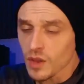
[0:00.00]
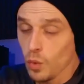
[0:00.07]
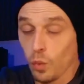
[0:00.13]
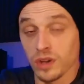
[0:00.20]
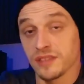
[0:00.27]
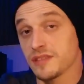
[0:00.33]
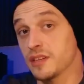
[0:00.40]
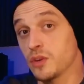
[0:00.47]

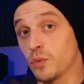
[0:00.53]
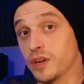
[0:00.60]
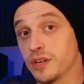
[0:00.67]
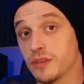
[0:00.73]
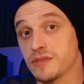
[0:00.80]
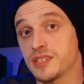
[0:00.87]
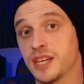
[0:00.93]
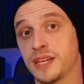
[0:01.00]
Once into
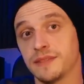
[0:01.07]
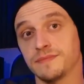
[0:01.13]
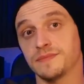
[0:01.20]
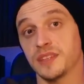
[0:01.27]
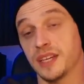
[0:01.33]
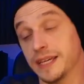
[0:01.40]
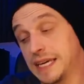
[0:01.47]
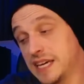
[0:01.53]
Windows 10,
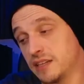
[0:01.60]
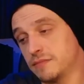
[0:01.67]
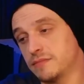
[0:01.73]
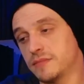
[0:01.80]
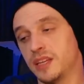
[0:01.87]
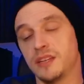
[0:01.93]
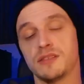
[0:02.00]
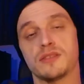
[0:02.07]
again,
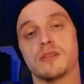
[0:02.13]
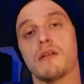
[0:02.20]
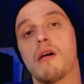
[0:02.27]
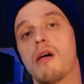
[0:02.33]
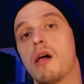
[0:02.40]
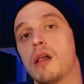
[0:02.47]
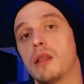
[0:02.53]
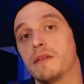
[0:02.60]

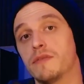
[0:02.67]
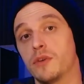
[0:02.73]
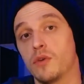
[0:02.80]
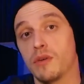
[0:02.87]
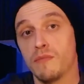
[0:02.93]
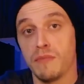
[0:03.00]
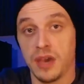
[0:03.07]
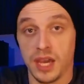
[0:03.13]
install all of
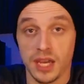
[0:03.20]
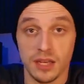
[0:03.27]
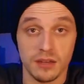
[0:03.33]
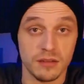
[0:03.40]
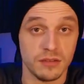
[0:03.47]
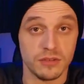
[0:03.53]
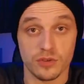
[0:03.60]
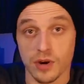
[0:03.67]
your
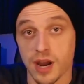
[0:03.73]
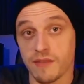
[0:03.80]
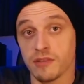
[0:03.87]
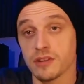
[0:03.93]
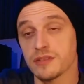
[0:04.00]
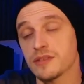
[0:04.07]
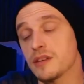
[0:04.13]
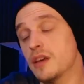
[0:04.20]
main
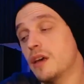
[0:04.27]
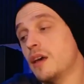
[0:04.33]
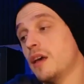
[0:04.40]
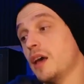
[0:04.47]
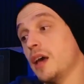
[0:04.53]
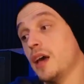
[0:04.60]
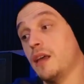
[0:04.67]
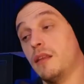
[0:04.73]
drivers,
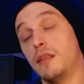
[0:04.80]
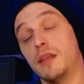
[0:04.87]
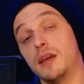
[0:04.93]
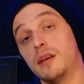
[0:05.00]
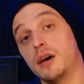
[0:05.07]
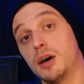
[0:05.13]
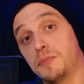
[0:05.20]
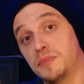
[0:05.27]
and then
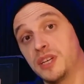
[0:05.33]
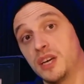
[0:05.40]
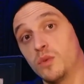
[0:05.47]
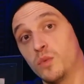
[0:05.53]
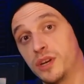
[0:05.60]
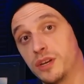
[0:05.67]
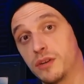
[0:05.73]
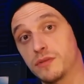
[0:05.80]
update
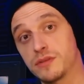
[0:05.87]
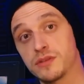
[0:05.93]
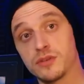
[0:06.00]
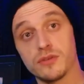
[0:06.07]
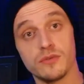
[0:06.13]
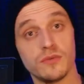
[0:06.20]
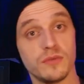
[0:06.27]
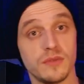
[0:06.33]
Windows
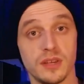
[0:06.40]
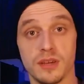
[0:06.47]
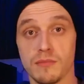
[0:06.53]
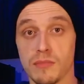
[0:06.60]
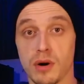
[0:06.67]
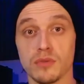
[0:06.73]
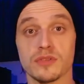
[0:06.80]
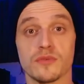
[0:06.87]
to the
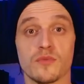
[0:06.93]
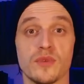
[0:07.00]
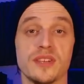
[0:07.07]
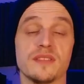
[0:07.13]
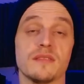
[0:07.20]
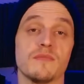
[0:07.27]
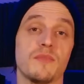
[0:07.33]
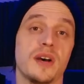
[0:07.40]
most
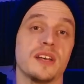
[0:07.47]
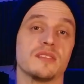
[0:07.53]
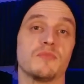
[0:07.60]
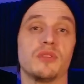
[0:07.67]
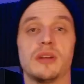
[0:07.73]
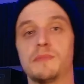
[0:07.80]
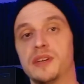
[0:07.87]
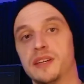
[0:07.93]
recent
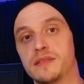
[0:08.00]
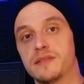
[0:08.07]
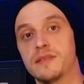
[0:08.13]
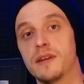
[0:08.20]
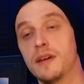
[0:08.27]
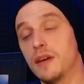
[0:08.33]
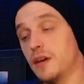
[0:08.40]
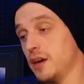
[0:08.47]
possible updates.
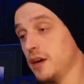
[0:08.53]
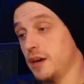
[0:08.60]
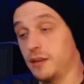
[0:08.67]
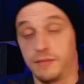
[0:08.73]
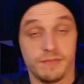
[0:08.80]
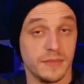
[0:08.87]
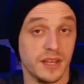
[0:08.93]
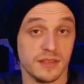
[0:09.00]

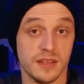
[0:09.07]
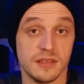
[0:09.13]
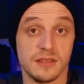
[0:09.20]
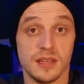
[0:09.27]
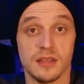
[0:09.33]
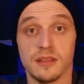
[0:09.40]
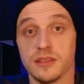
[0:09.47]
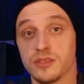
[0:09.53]
And as I
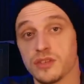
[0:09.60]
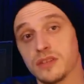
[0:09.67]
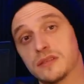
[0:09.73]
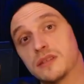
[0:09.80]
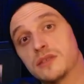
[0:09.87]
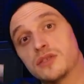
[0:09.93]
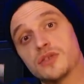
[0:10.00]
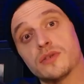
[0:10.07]
said, this
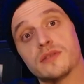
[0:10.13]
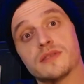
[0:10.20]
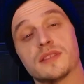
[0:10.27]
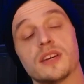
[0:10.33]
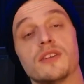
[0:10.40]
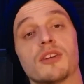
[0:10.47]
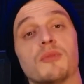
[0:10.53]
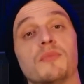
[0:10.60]
just ensures
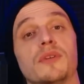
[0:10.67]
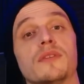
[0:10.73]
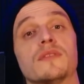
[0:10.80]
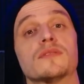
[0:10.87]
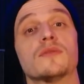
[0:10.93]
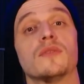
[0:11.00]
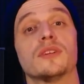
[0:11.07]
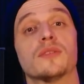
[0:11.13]
that your computer
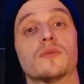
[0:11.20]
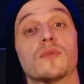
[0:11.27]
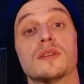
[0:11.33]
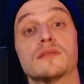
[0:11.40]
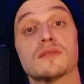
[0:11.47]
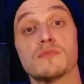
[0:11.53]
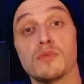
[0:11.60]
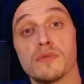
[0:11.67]
is going to
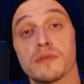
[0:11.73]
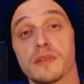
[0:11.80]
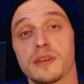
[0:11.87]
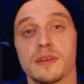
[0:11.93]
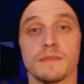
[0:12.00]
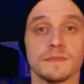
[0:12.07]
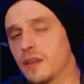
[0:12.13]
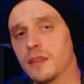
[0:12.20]
run smoothly.
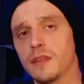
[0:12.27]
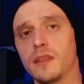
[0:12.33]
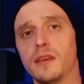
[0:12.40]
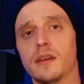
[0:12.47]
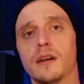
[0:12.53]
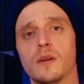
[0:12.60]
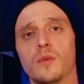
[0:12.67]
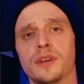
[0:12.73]

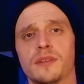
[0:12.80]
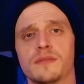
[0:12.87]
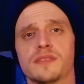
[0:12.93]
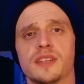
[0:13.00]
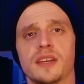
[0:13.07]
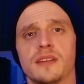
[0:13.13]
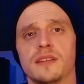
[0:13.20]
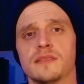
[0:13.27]
The Windows
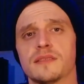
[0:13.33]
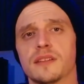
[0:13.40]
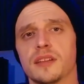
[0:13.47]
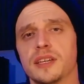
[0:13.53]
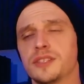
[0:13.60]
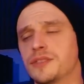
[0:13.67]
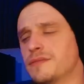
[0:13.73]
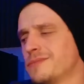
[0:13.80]
10
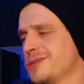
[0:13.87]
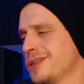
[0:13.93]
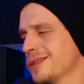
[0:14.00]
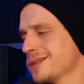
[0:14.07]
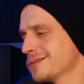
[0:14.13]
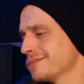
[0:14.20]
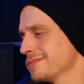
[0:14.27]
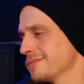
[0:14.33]
installation took
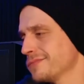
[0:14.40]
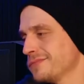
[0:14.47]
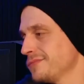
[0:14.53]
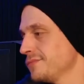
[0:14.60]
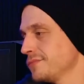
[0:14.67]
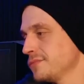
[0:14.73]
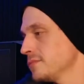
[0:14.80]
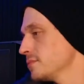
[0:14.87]

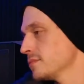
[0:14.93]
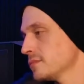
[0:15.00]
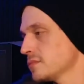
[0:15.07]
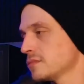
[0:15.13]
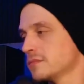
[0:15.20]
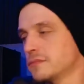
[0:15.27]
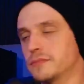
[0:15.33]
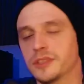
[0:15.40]

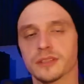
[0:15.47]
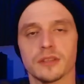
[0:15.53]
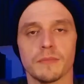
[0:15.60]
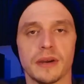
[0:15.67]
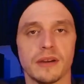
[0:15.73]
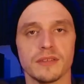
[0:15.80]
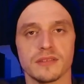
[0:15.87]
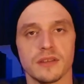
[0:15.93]
just
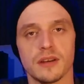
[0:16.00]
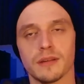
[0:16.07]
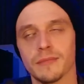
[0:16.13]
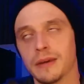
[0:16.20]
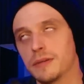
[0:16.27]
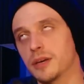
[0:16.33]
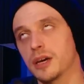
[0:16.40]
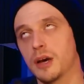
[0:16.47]
about as long,
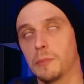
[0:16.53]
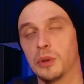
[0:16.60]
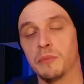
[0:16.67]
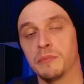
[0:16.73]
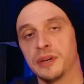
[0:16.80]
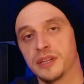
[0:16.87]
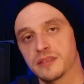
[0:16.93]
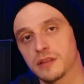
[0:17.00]
maybe a couple of
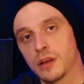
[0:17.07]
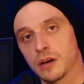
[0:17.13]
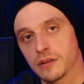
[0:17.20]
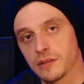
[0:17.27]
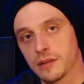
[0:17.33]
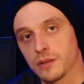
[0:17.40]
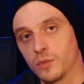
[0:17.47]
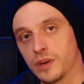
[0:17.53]
minutes longer
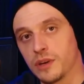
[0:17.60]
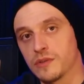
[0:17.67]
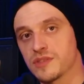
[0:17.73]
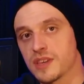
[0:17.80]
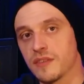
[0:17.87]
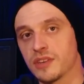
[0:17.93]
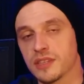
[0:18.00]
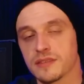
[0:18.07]
than the Windows
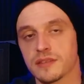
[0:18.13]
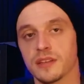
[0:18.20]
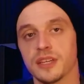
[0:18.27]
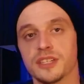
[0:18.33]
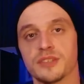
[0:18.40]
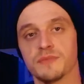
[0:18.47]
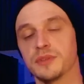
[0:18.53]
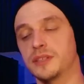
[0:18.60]
7
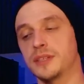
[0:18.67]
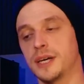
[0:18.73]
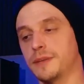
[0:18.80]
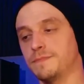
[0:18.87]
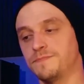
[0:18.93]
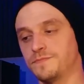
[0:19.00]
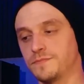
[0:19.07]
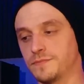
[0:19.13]
installation, but
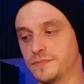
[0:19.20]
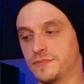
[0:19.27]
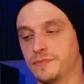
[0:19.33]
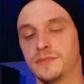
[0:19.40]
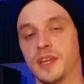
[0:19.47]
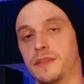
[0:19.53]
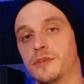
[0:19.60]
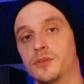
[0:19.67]

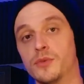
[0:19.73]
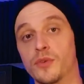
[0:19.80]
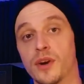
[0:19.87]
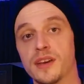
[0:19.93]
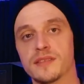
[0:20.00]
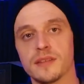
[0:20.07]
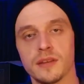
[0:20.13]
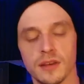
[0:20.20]
nothing too
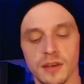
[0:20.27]
crazy.